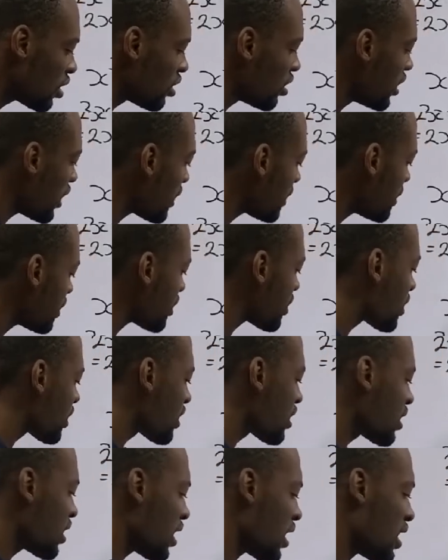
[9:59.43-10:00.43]

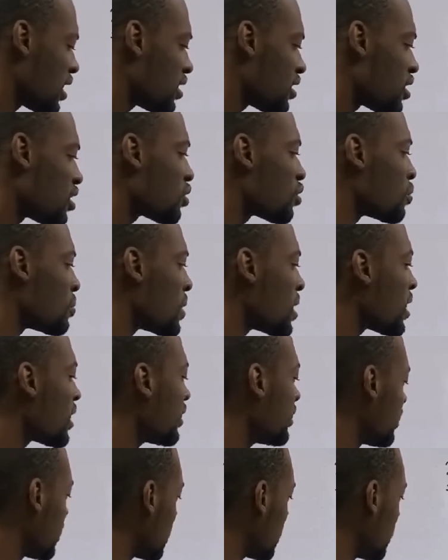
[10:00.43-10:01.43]
Ladies and gentlemen,
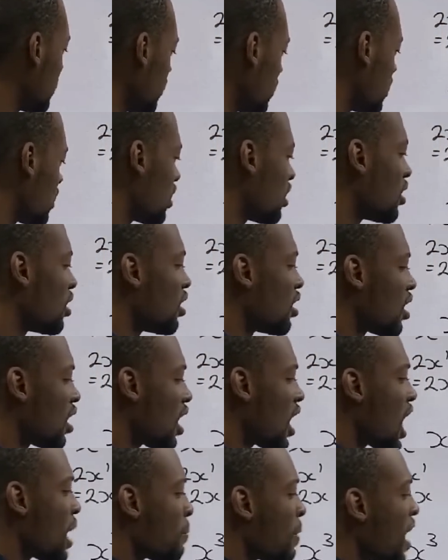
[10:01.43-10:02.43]

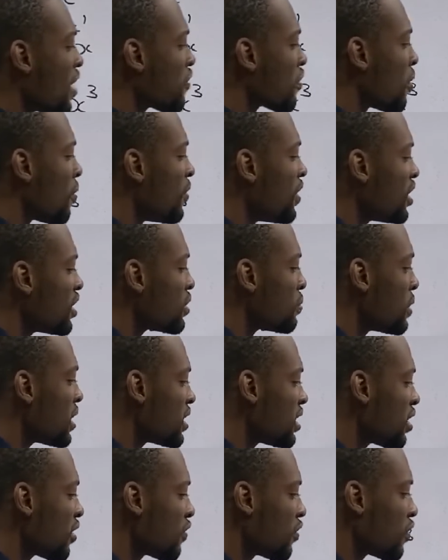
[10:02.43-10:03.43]
Apart from these basic